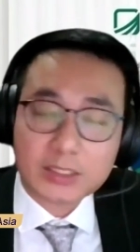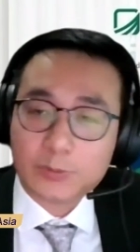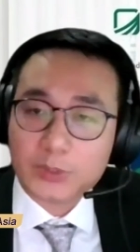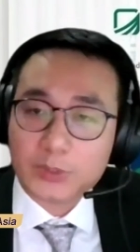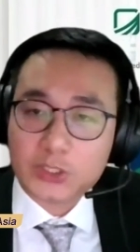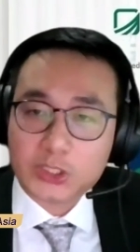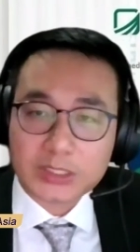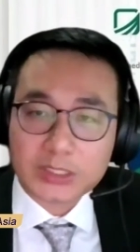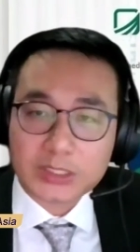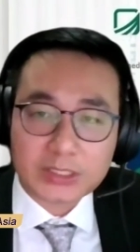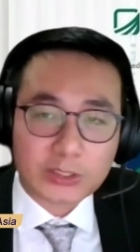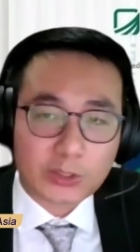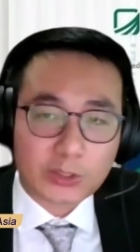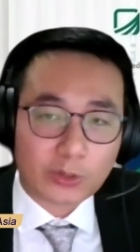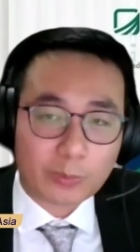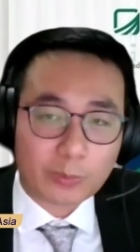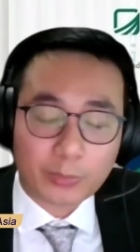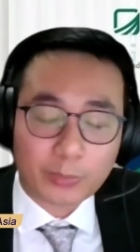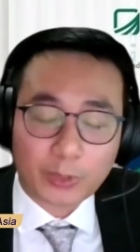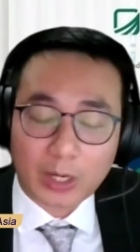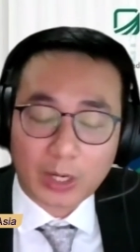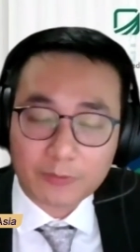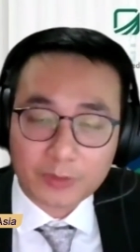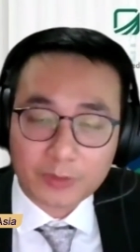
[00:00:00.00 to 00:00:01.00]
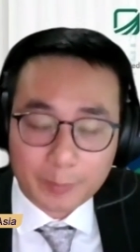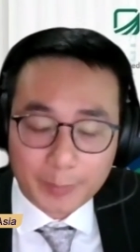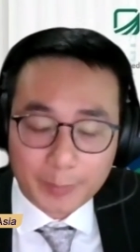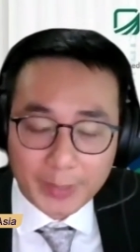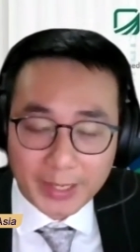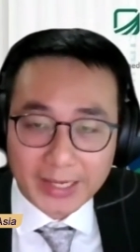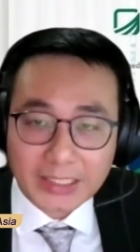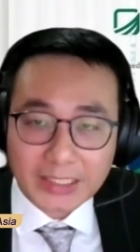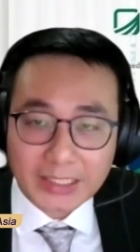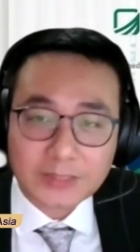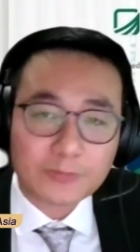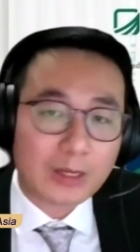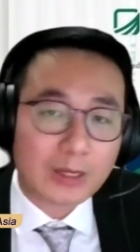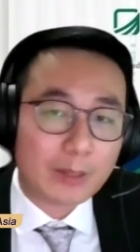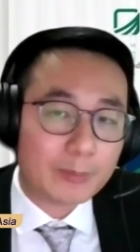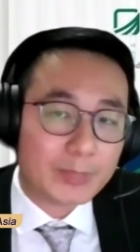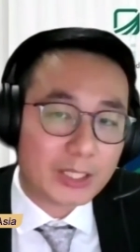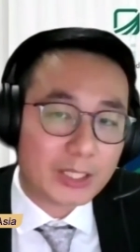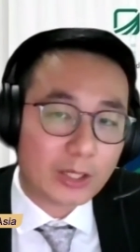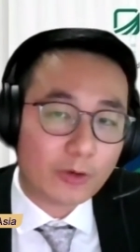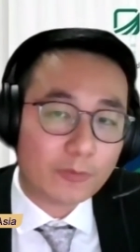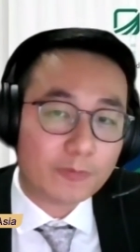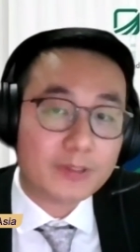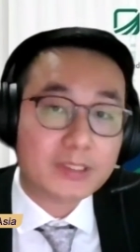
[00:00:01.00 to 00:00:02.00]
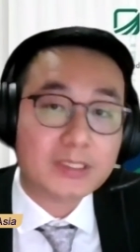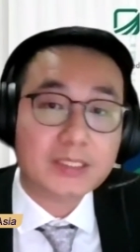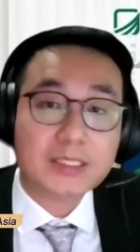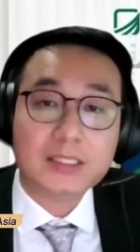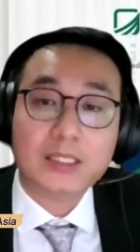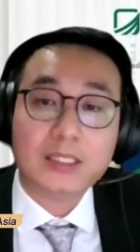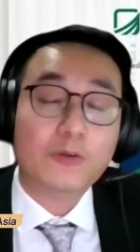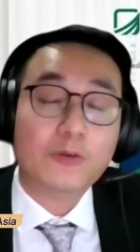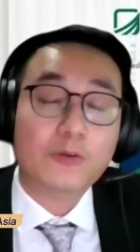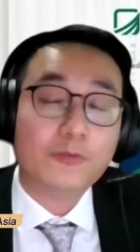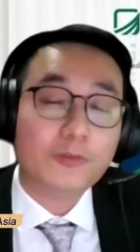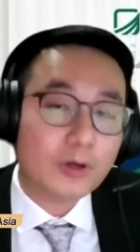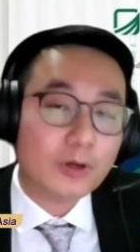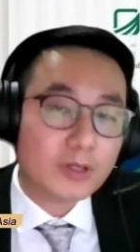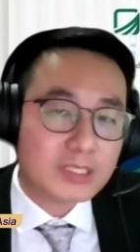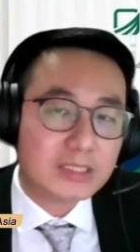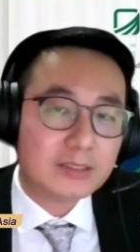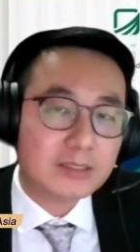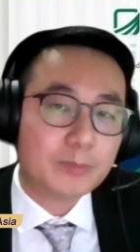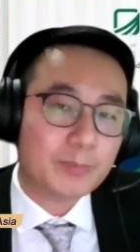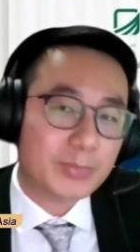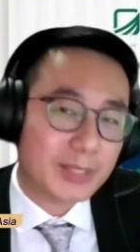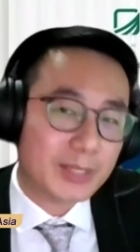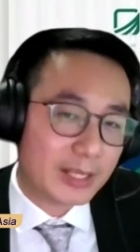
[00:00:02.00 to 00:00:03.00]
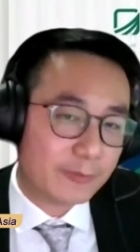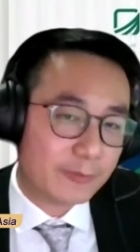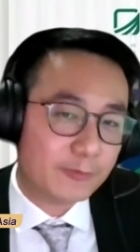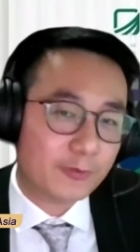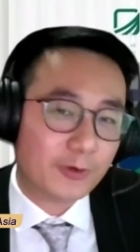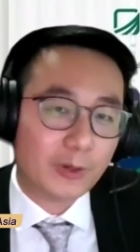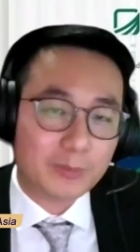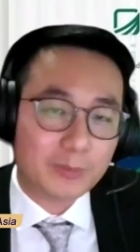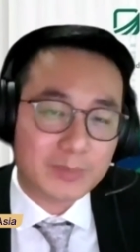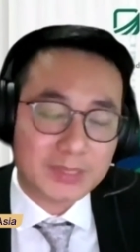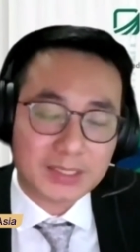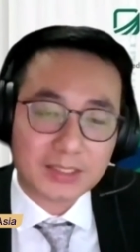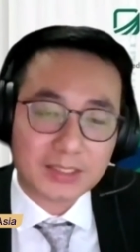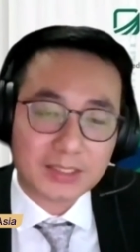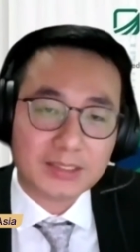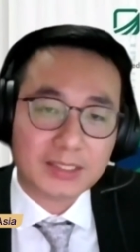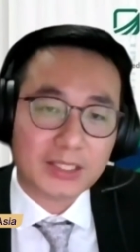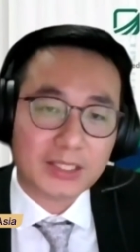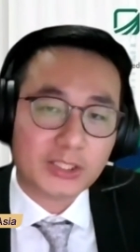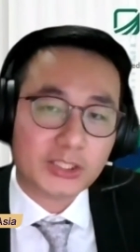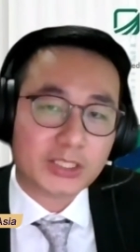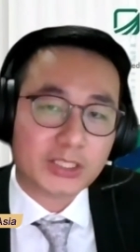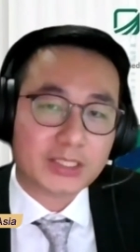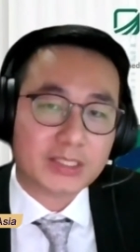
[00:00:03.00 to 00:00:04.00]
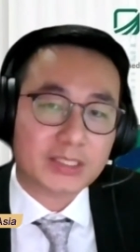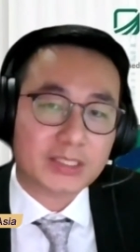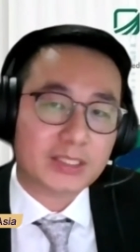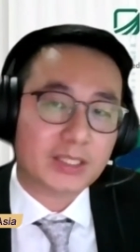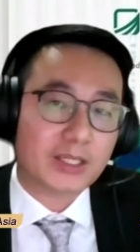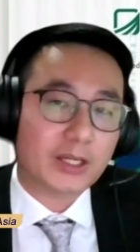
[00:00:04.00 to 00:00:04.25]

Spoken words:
which is your private banks, family offices, and of course, platforms such as